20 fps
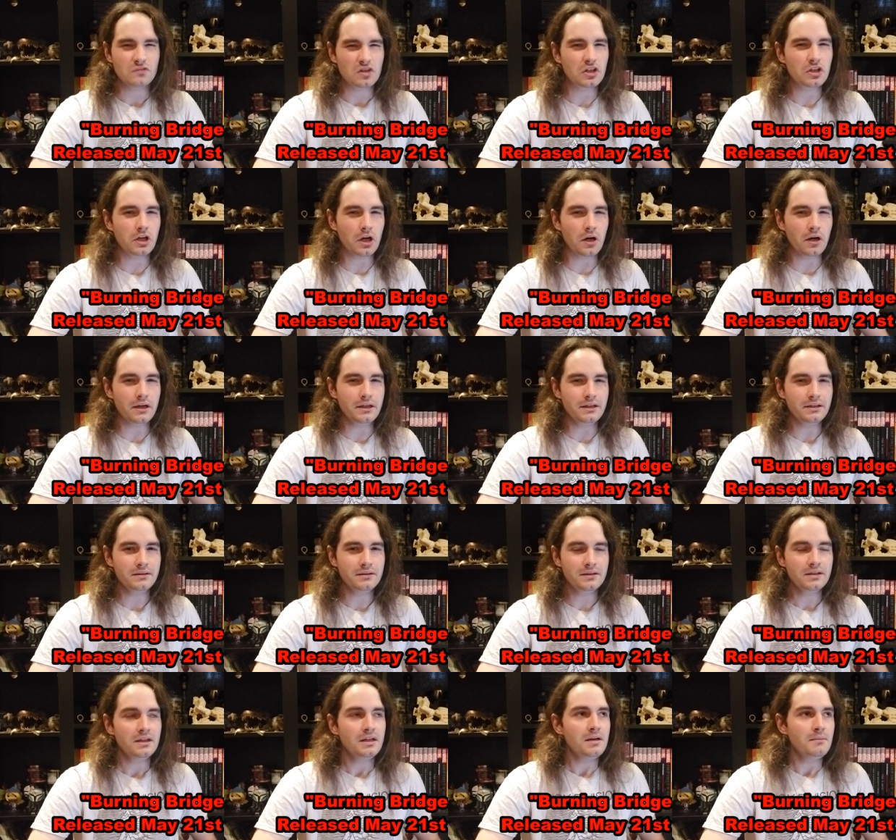good,
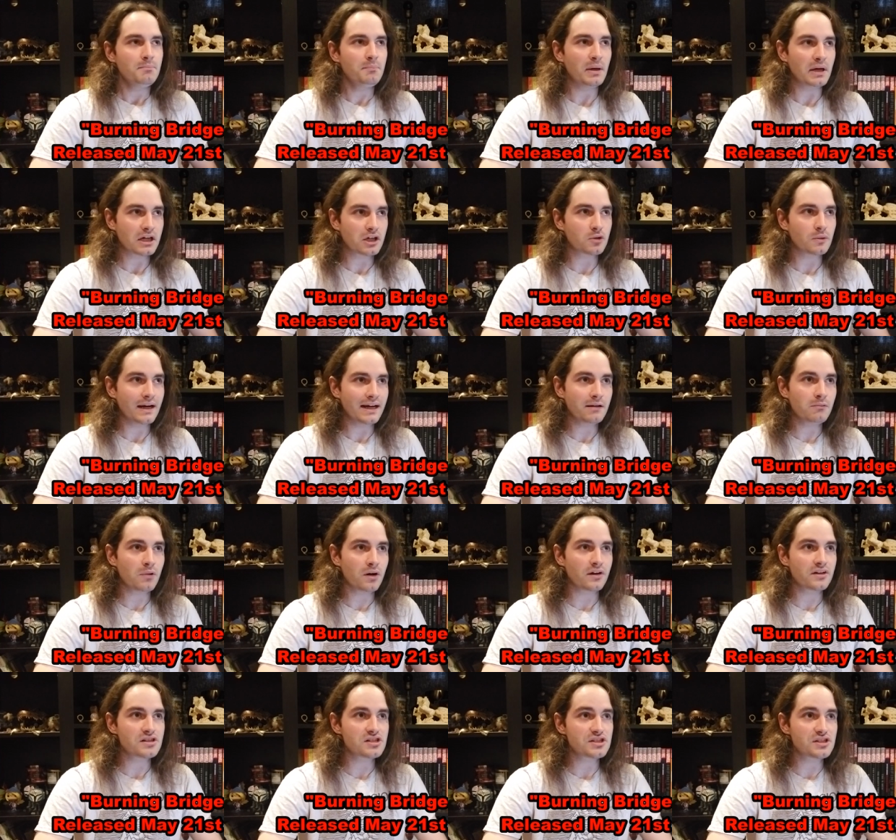but credit where
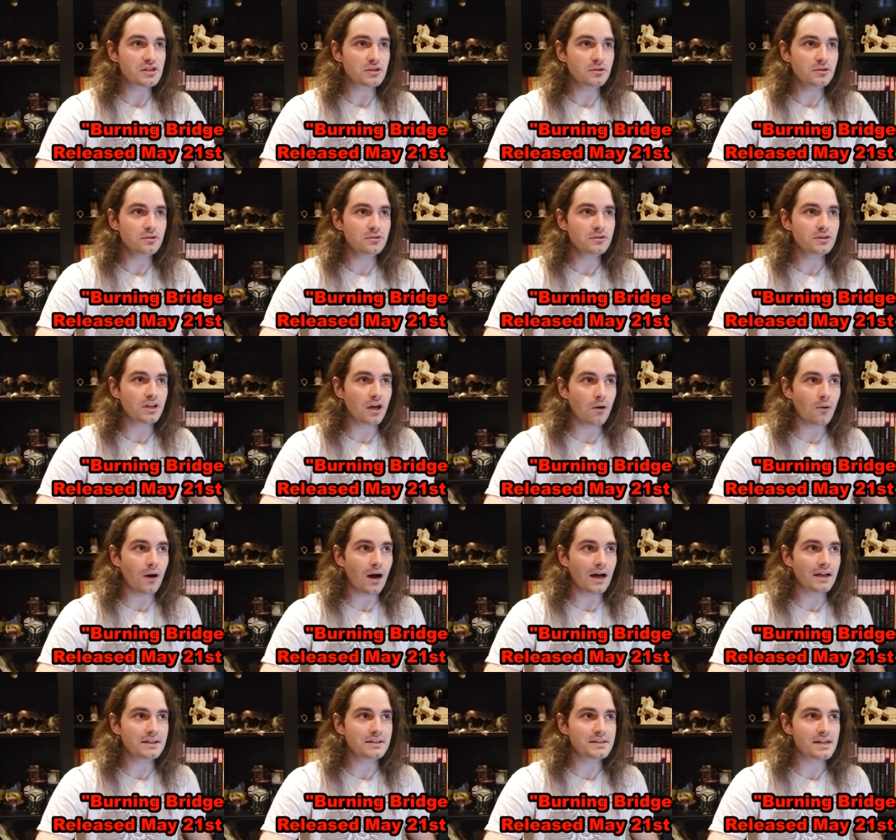it's due,
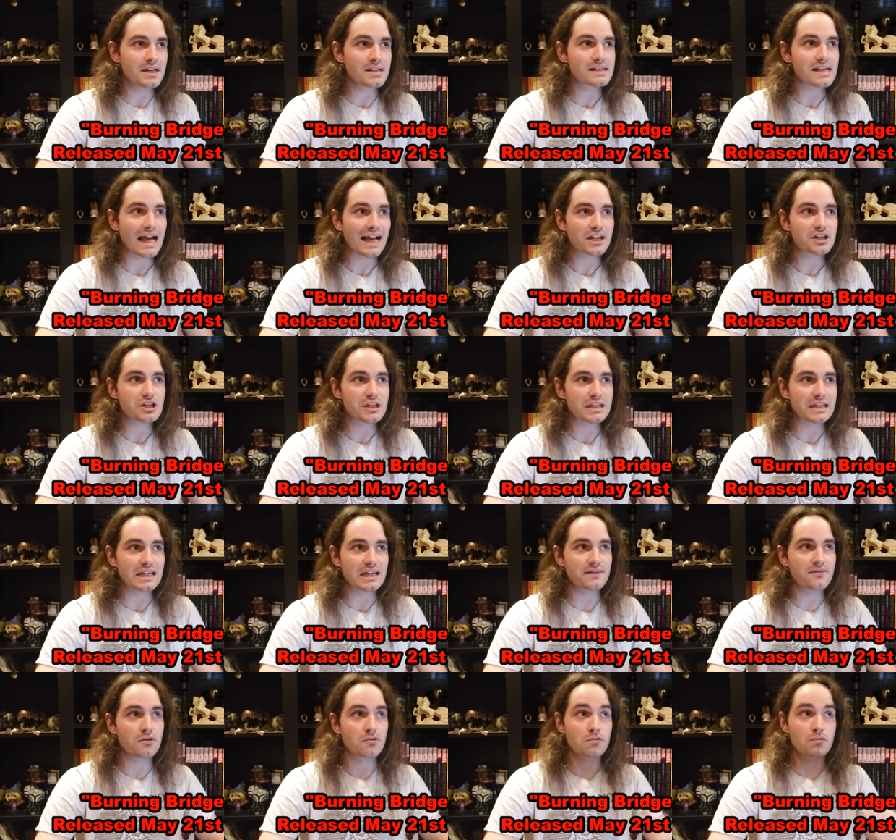Johan does actually
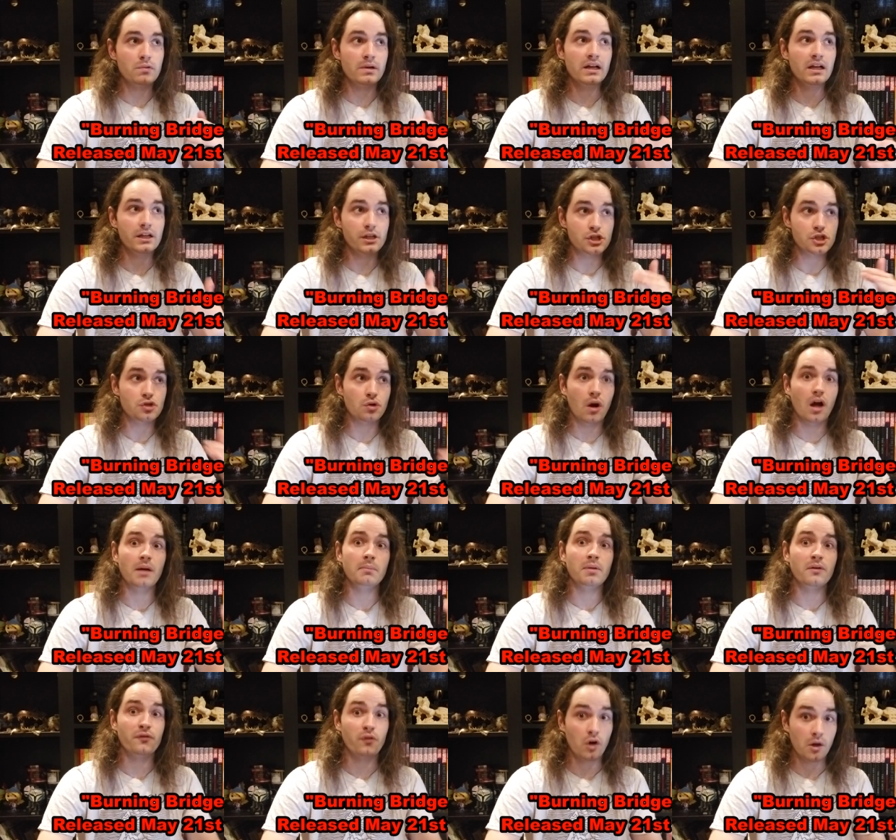give a really strong
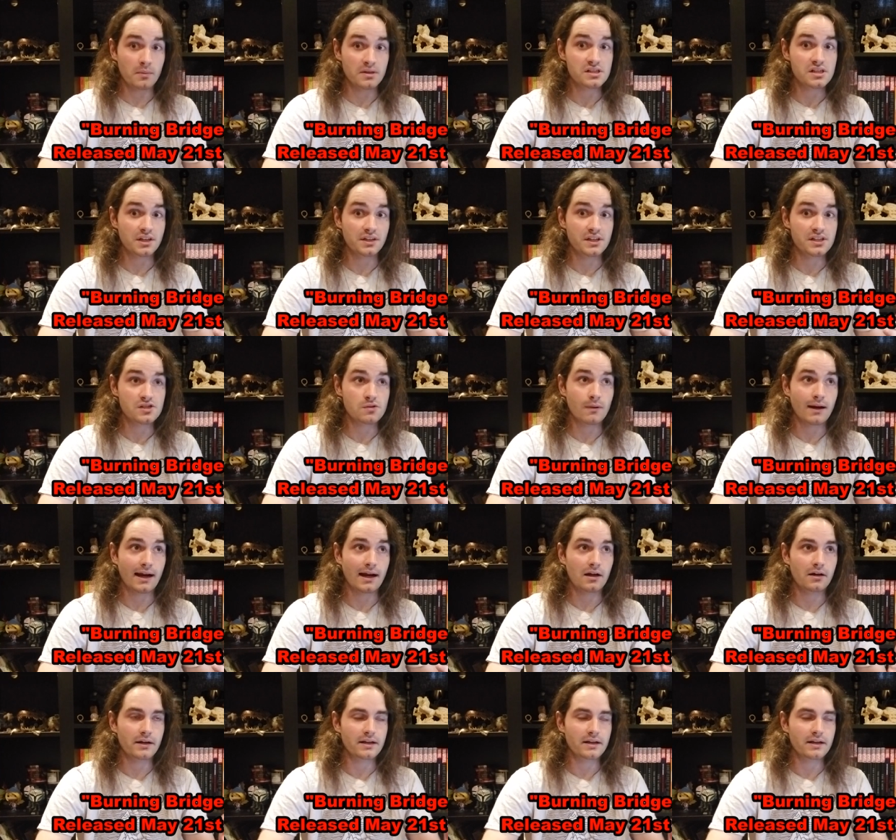performance on this record.